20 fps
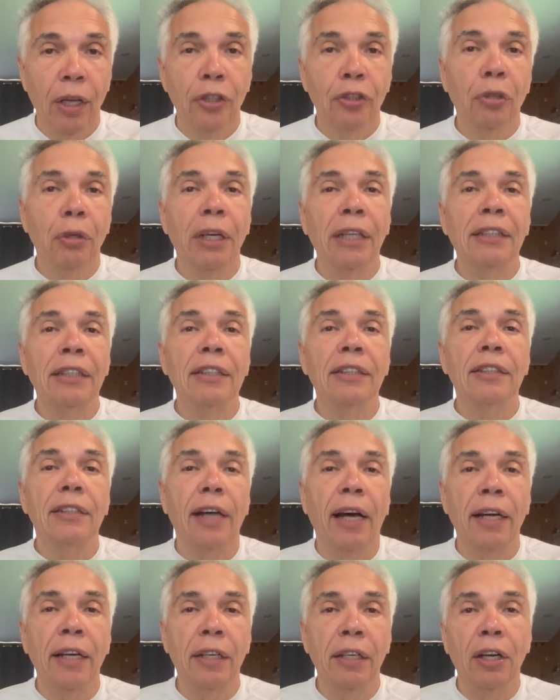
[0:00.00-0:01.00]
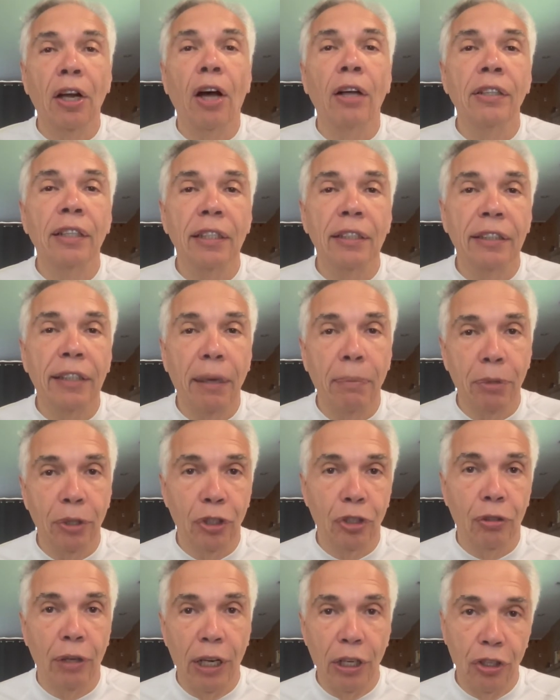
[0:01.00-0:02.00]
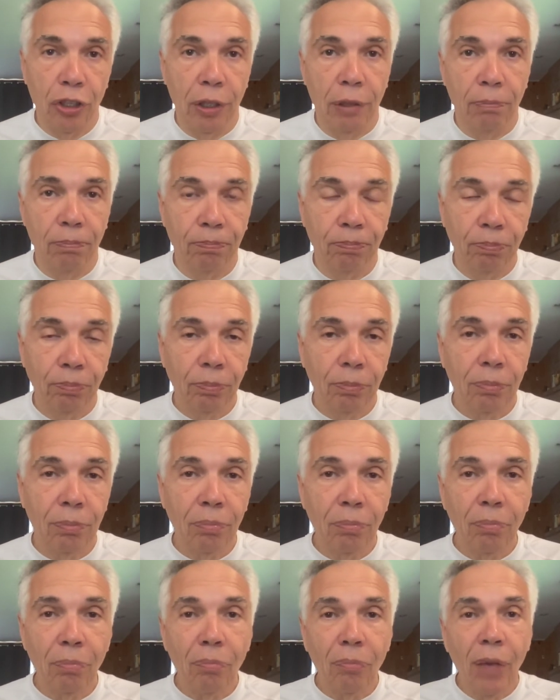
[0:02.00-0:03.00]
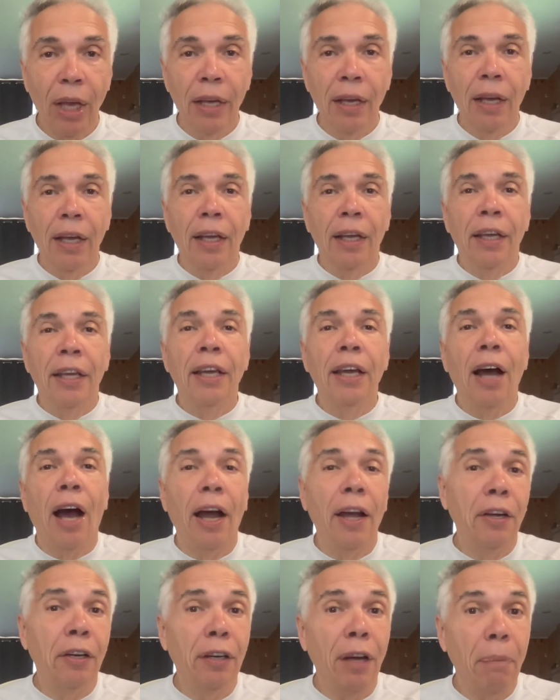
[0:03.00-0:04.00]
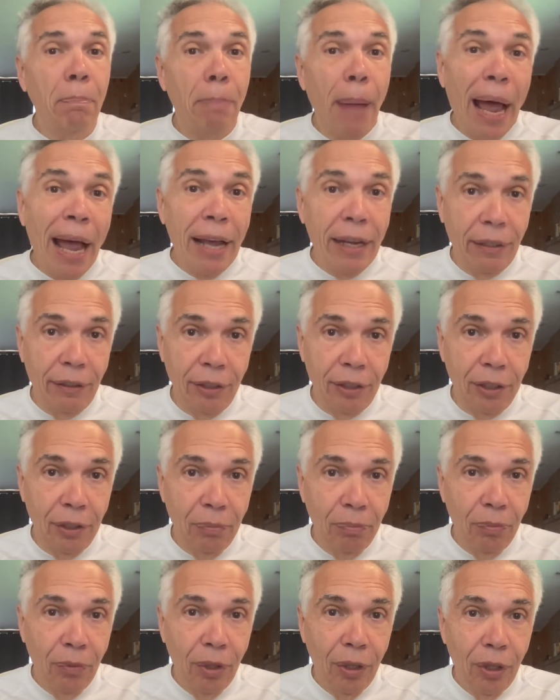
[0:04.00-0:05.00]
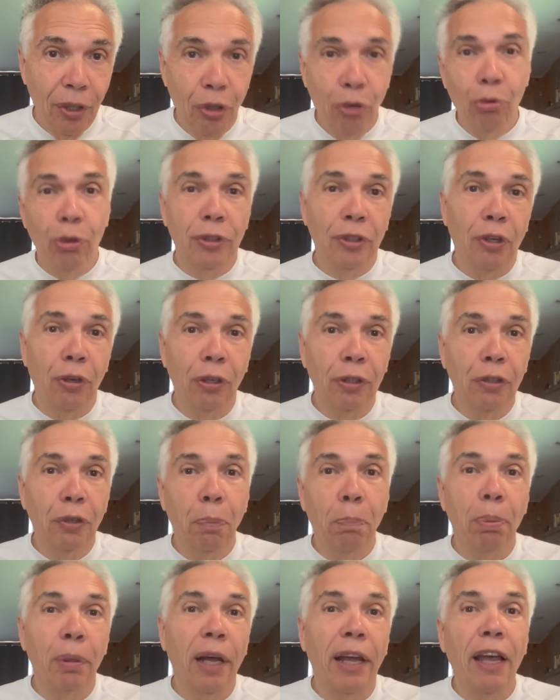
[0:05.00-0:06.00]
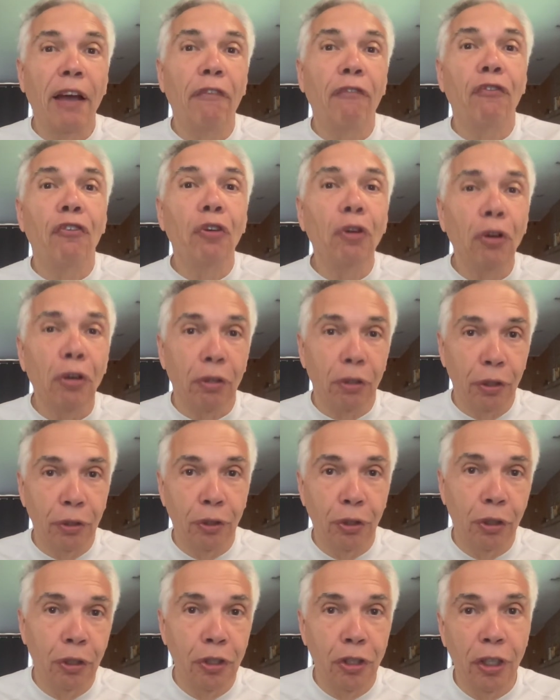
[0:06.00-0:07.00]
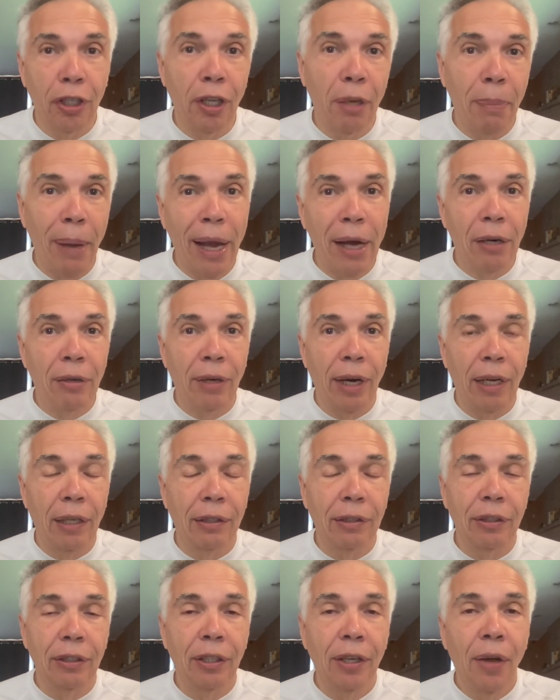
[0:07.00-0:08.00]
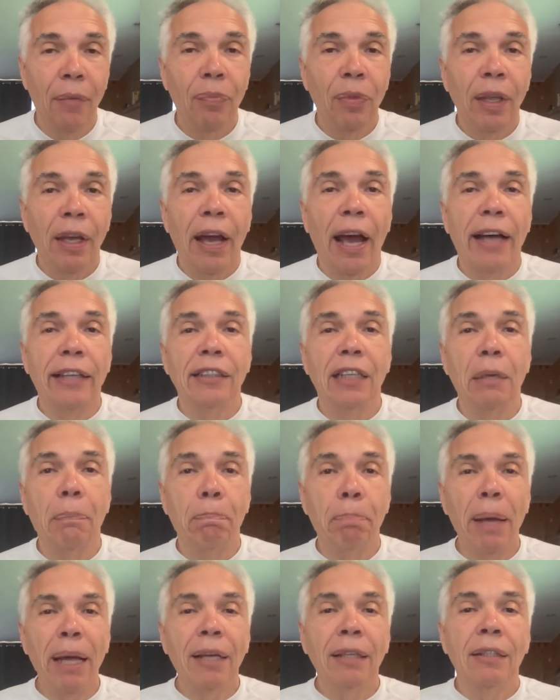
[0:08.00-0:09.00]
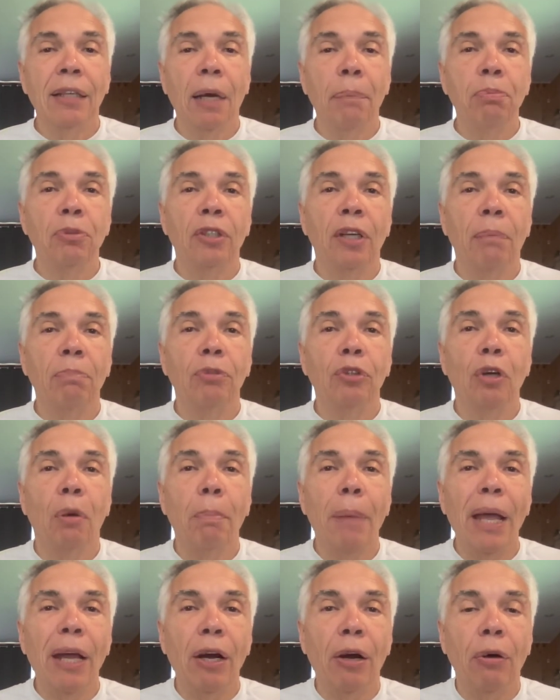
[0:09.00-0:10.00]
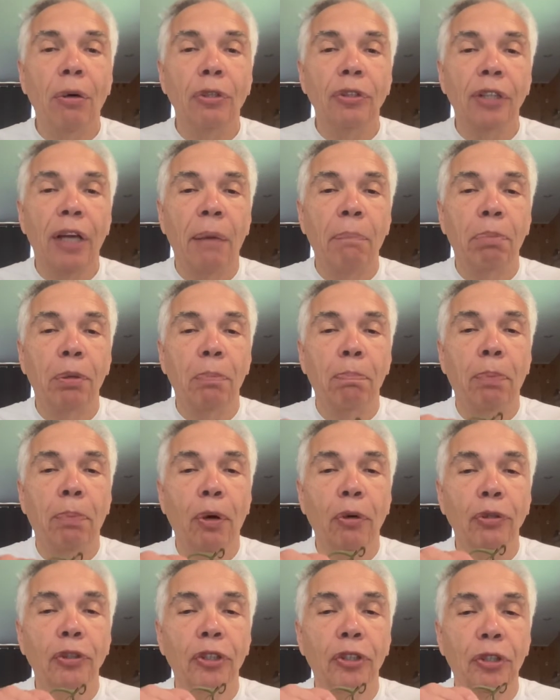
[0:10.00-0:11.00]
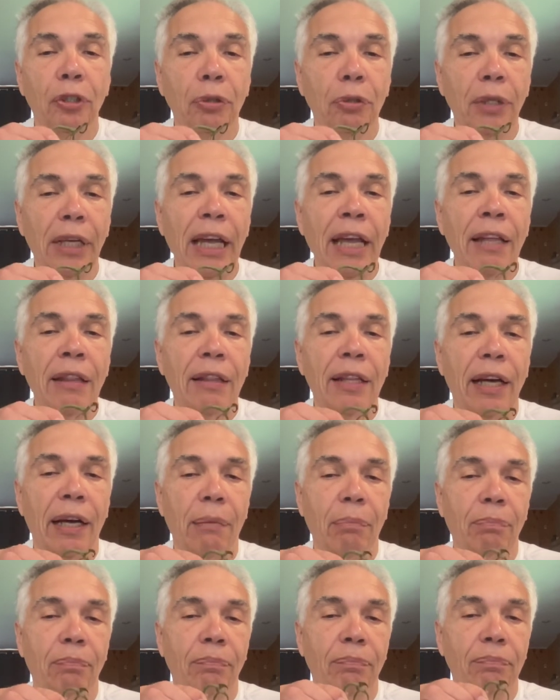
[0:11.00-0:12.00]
So he decided on this demonstration. He hired a band who was going to play a funeral dirge in the background as he picked up some tomatoes and proposed to eat them.